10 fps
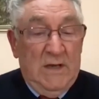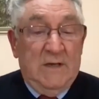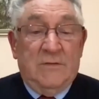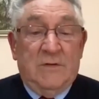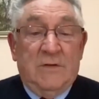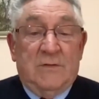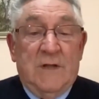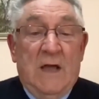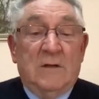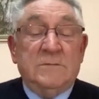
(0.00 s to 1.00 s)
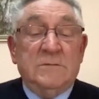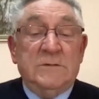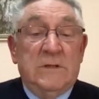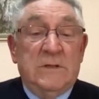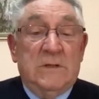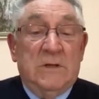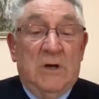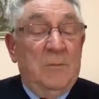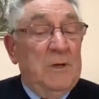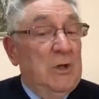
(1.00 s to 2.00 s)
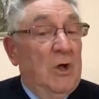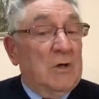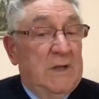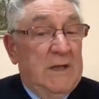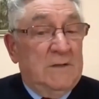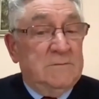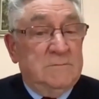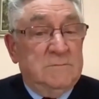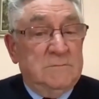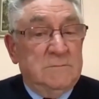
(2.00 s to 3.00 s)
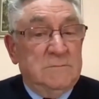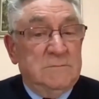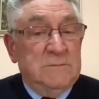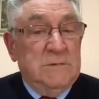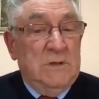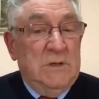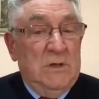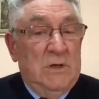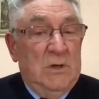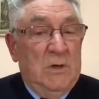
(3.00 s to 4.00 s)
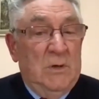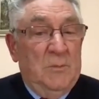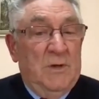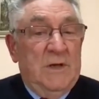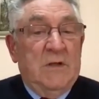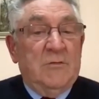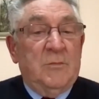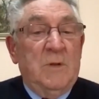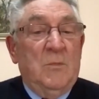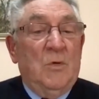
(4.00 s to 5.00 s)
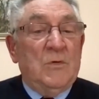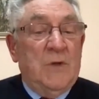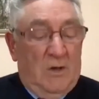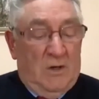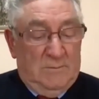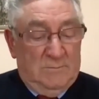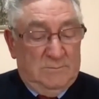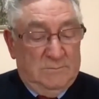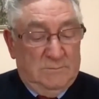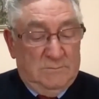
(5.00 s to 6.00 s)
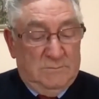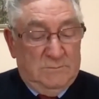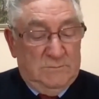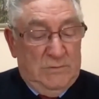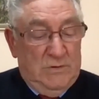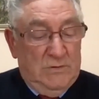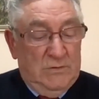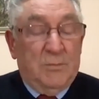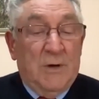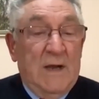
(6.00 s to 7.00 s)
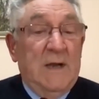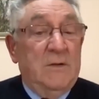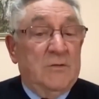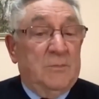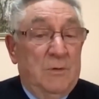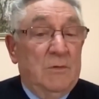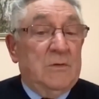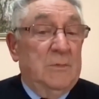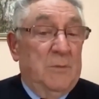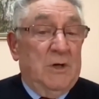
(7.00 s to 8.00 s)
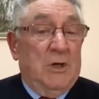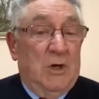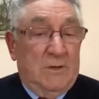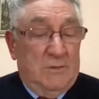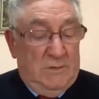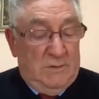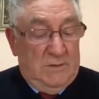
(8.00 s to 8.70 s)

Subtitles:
And he says, now I'm in lockdown, but it gives me more time to pray in the Spirit to my God.